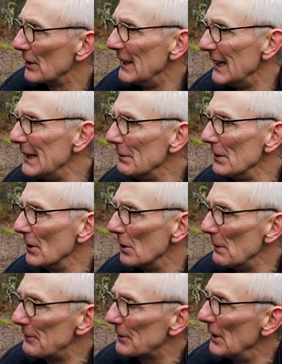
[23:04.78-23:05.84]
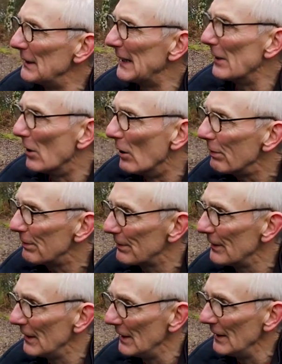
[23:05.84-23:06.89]
in, even though we've turned it off,
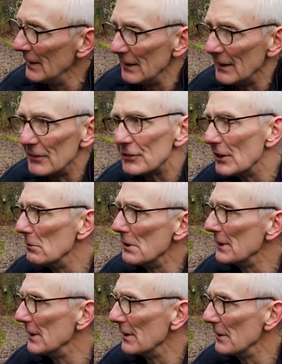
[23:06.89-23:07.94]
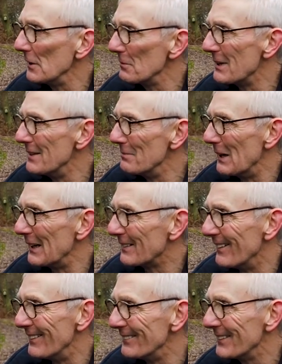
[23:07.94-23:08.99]
it's still running a little bit in the
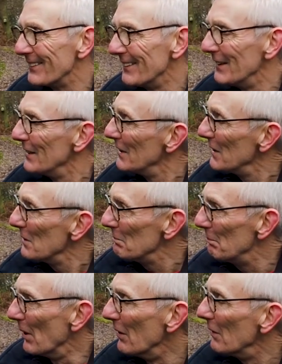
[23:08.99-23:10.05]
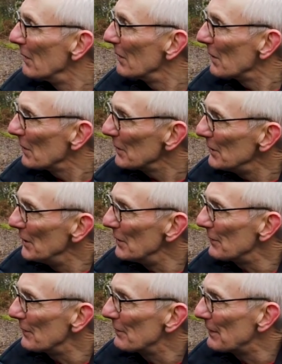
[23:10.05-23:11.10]
background. But you
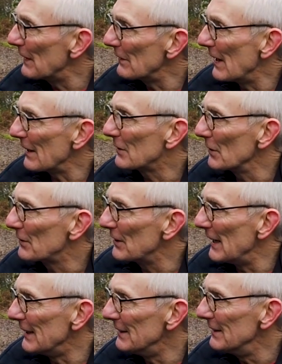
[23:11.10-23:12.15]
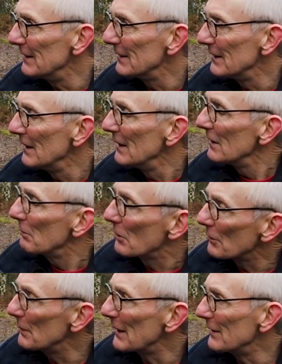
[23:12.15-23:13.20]
felt that cut in. Yes.
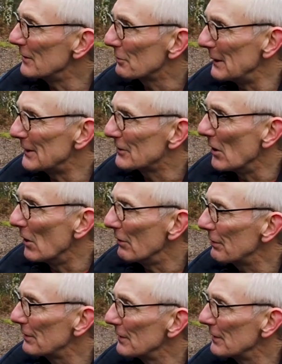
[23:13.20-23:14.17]
Because we had it switched off